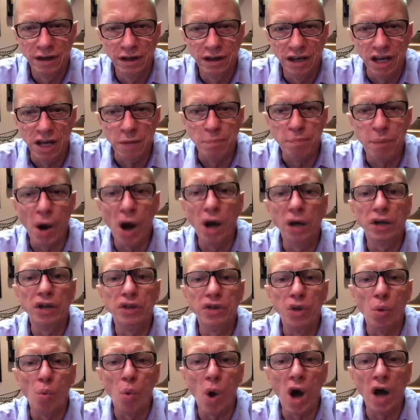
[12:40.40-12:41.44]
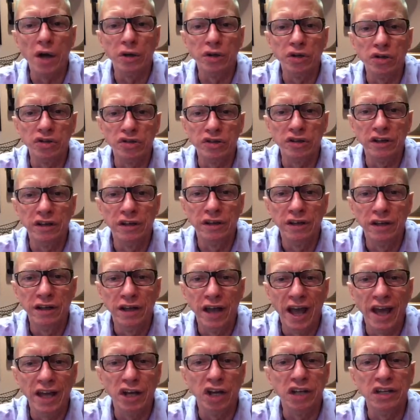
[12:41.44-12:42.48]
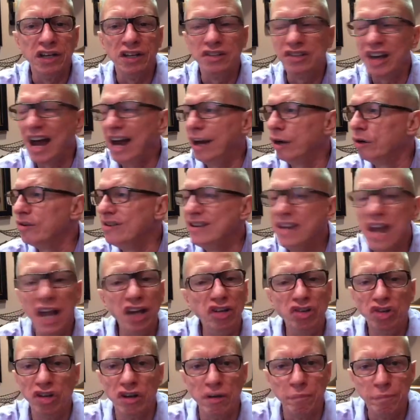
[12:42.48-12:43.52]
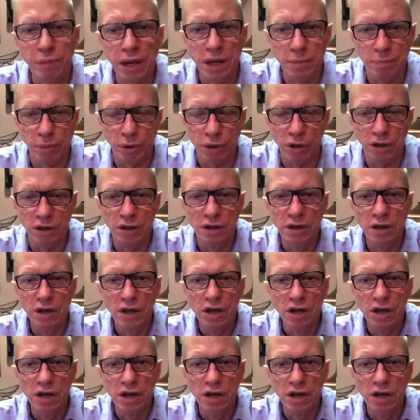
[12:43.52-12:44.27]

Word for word: He parted the waters, and an entire nation of people